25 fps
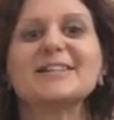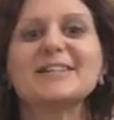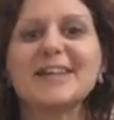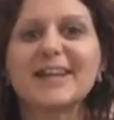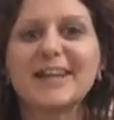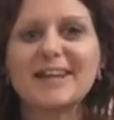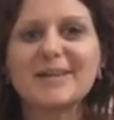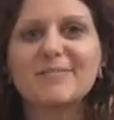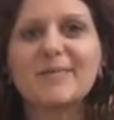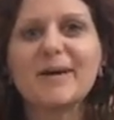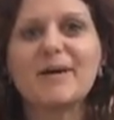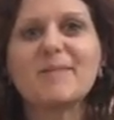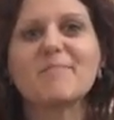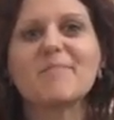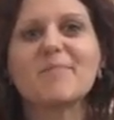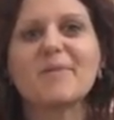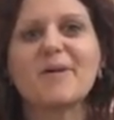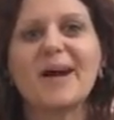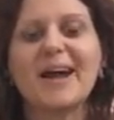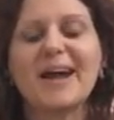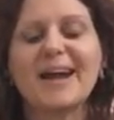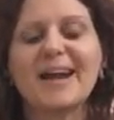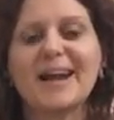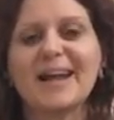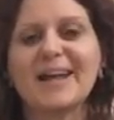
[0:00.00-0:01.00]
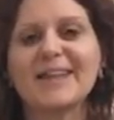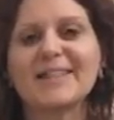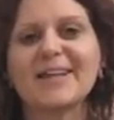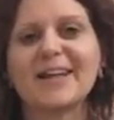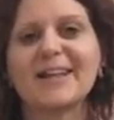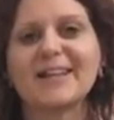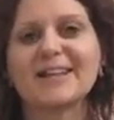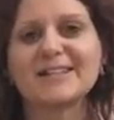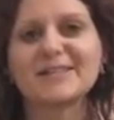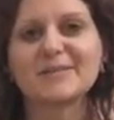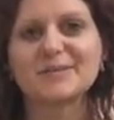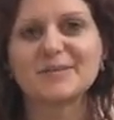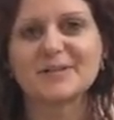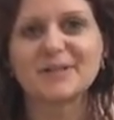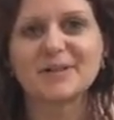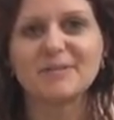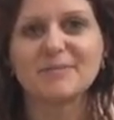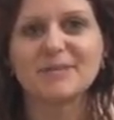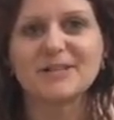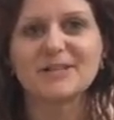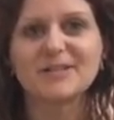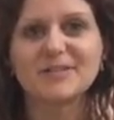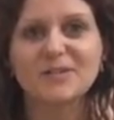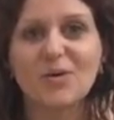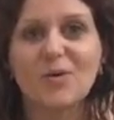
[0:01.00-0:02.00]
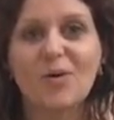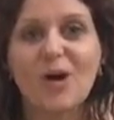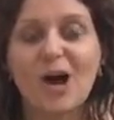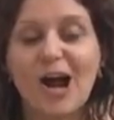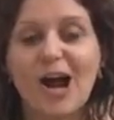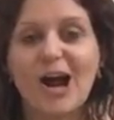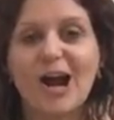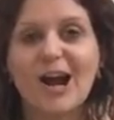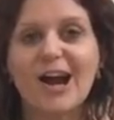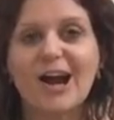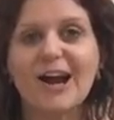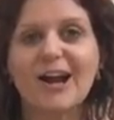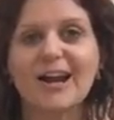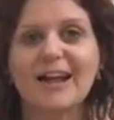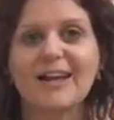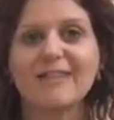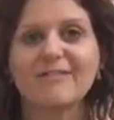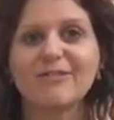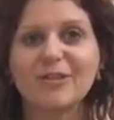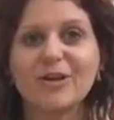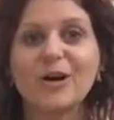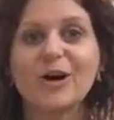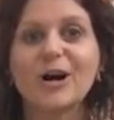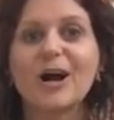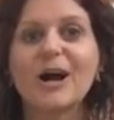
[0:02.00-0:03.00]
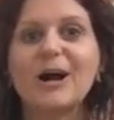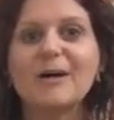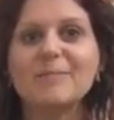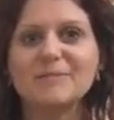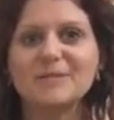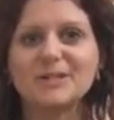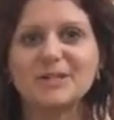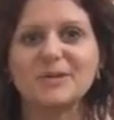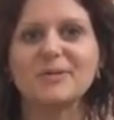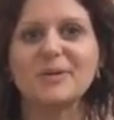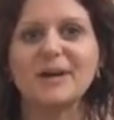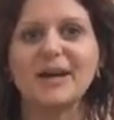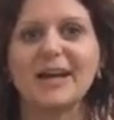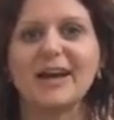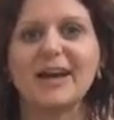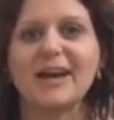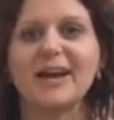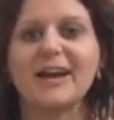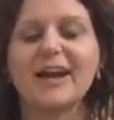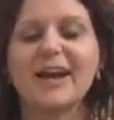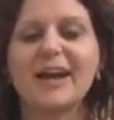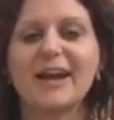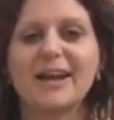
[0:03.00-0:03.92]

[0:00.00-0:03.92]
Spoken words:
like in my brain, I thought this was gonna be so hard, and look, I'm doing it.